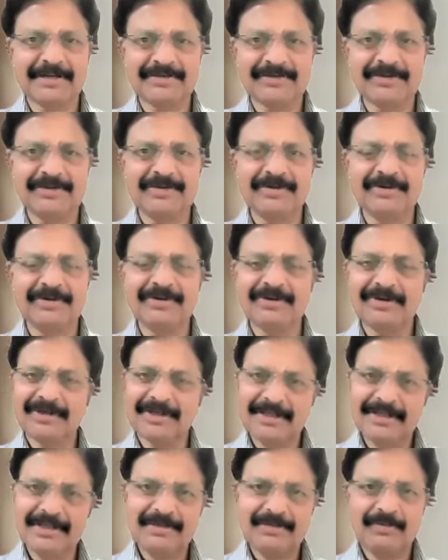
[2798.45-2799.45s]
So
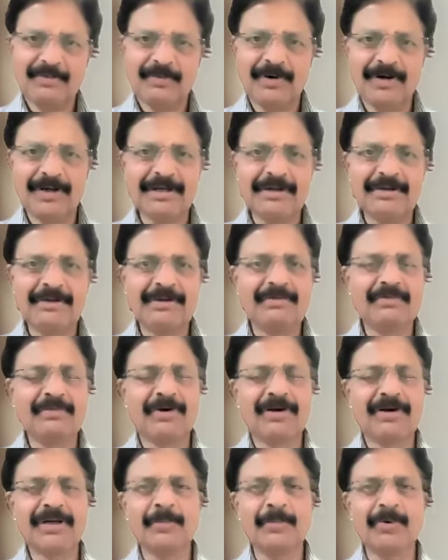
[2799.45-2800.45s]

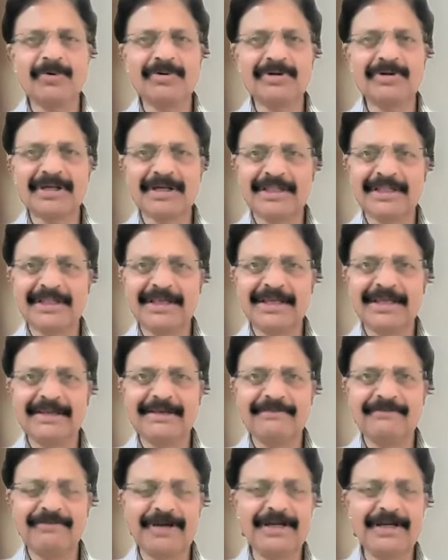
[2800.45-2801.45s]
what about
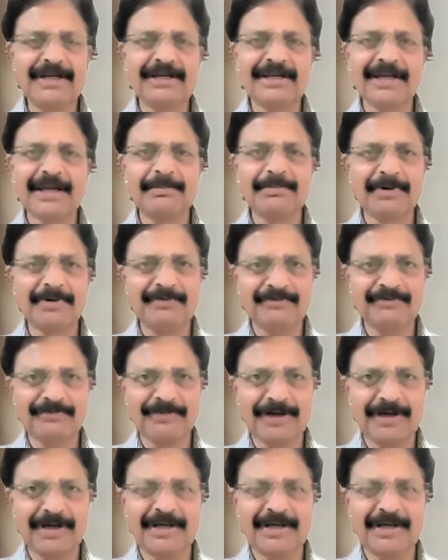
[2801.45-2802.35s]
the fetal type of